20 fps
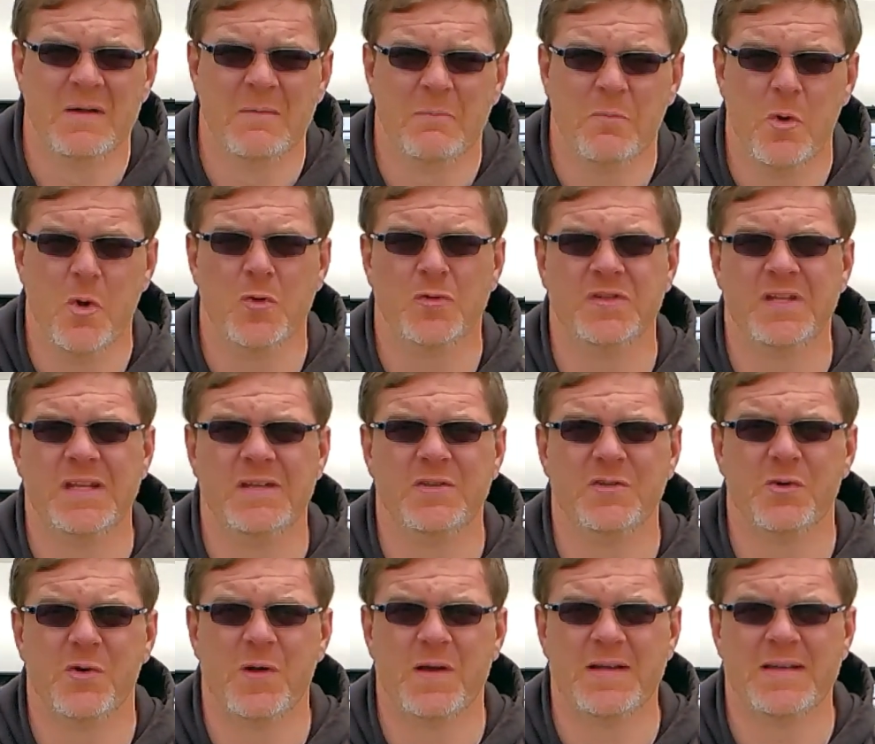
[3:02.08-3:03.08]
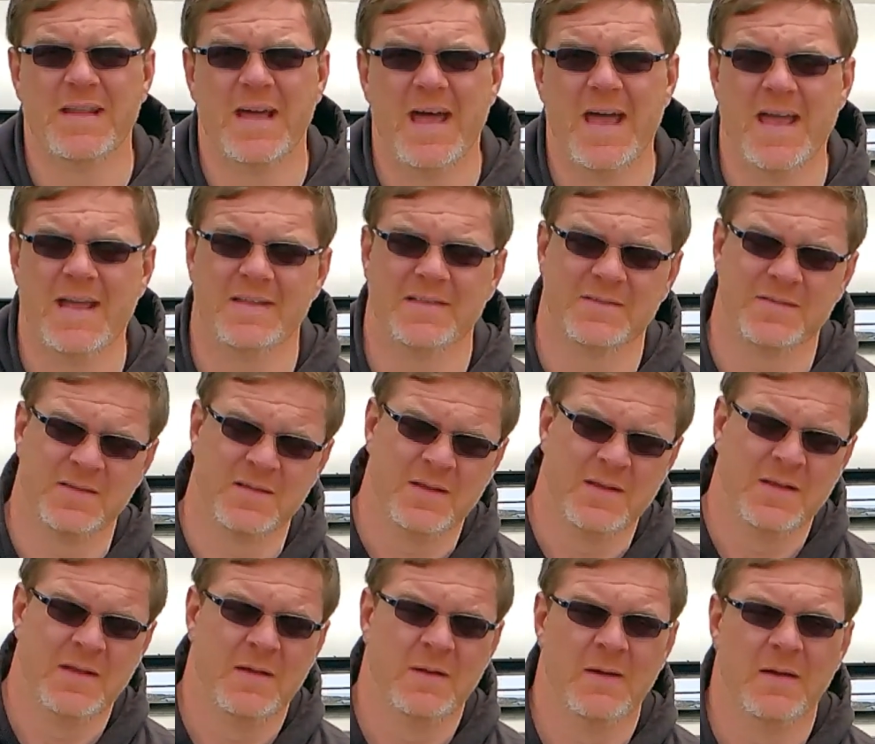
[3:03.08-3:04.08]
protein to our diets,
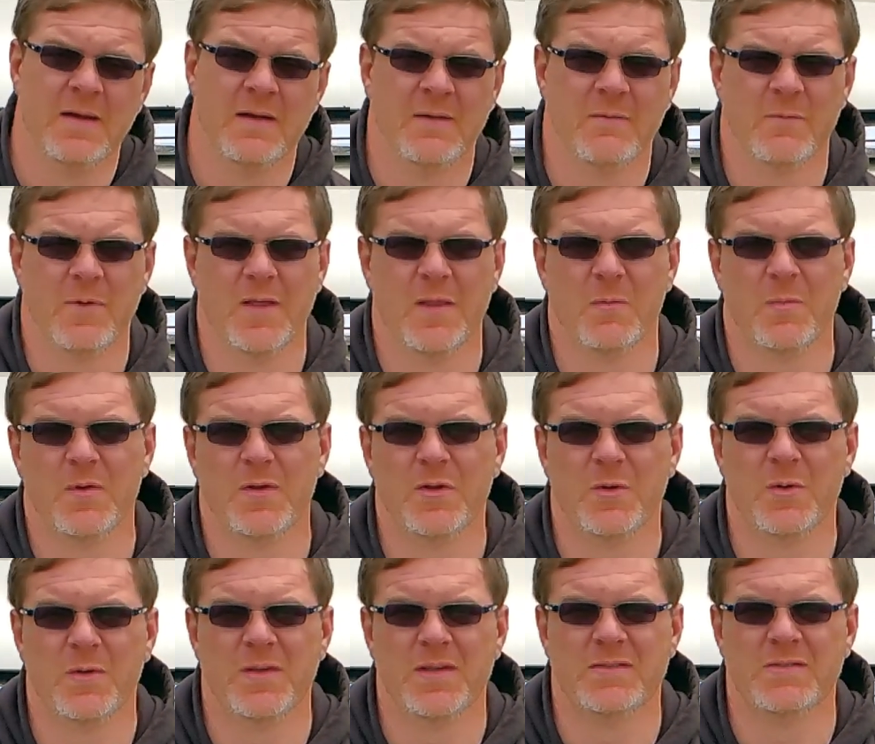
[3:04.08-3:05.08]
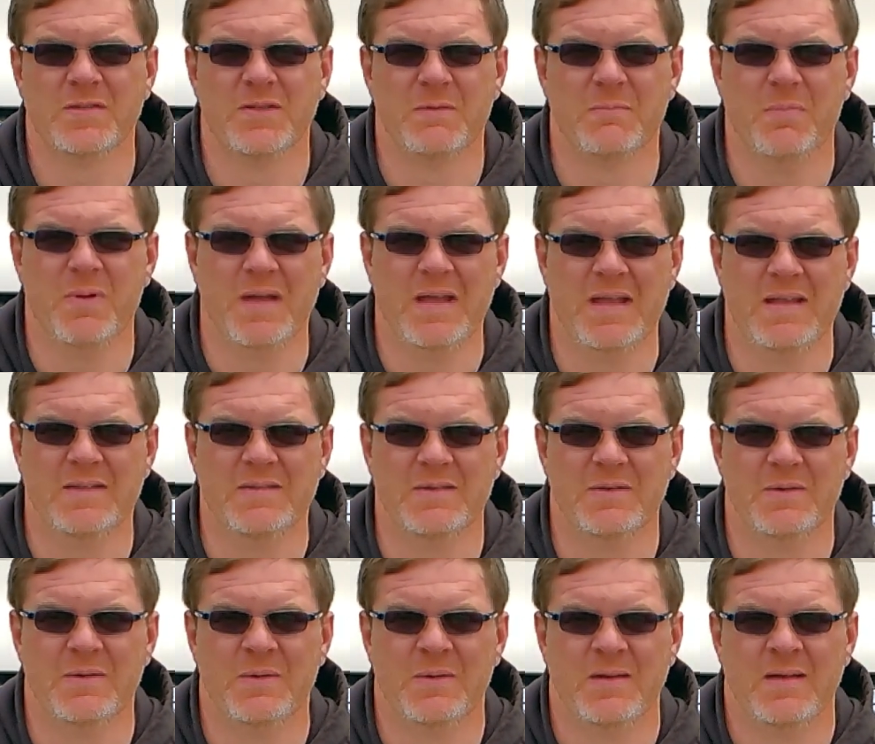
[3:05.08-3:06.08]
whether we're doing this to the paint. So
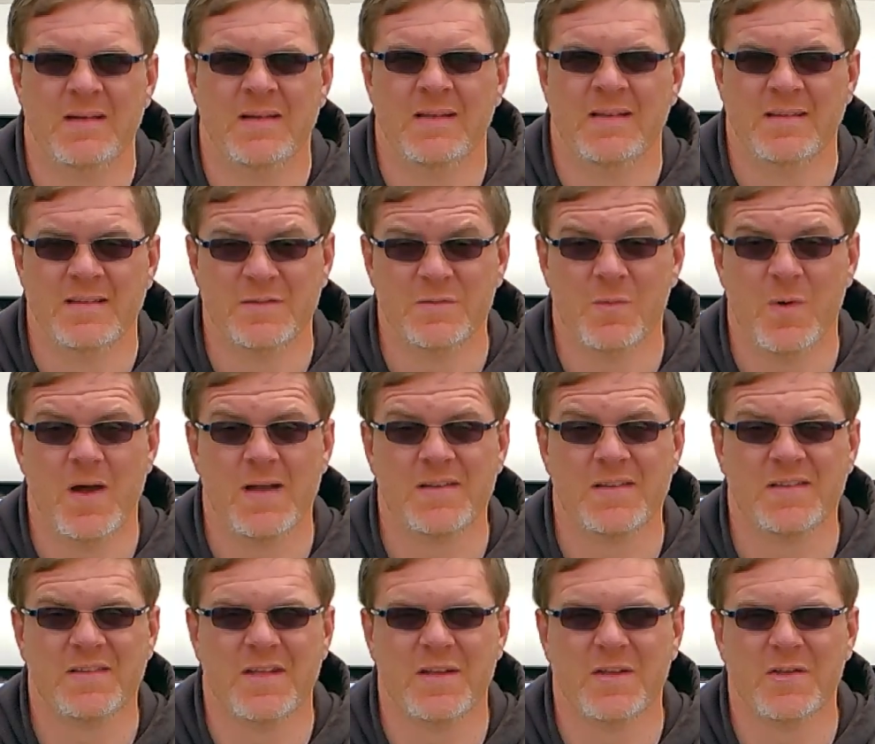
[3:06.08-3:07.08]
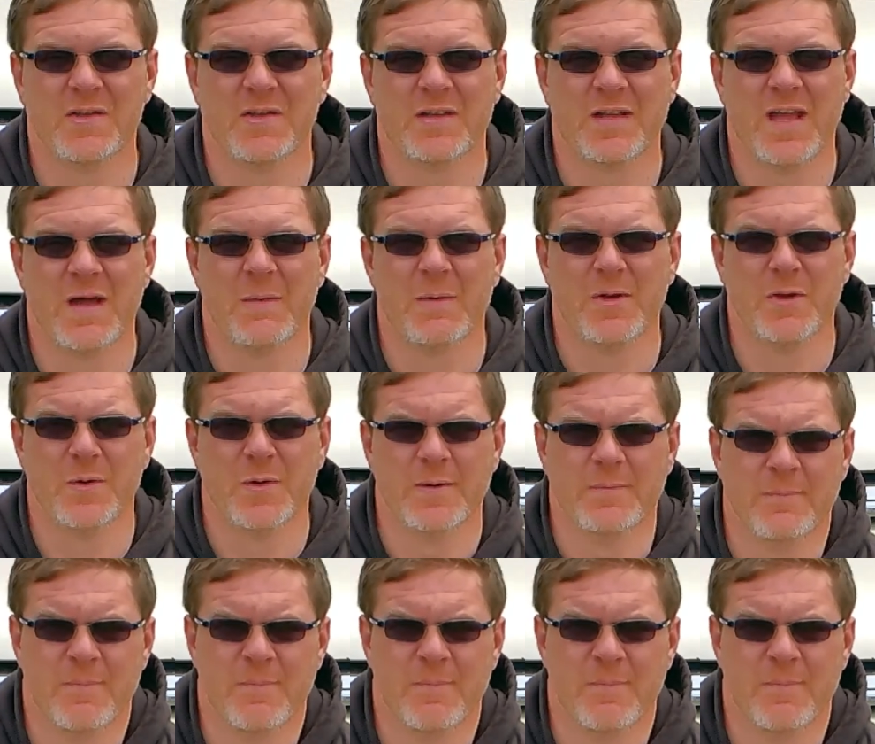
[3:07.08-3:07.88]
let's watch and take a look how we do it.